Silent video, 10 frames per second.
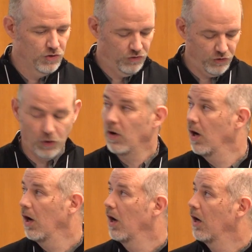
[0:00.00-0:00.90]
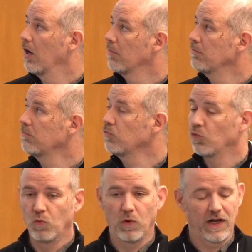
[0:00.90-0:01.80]
So
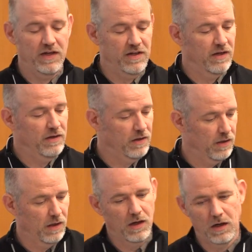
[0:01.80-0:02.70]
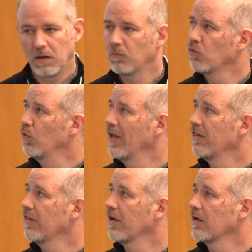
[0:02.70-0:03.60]
what I did
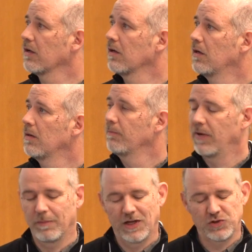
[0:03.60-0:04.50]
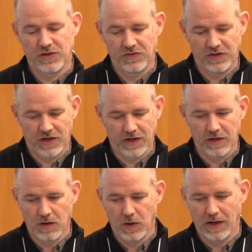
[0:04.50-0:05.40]
with parametric
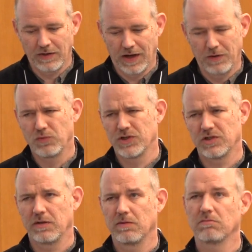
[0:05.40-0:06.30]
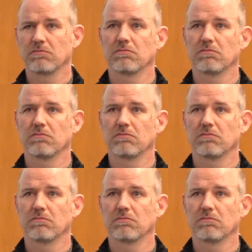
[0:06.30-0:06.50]
design, I originally,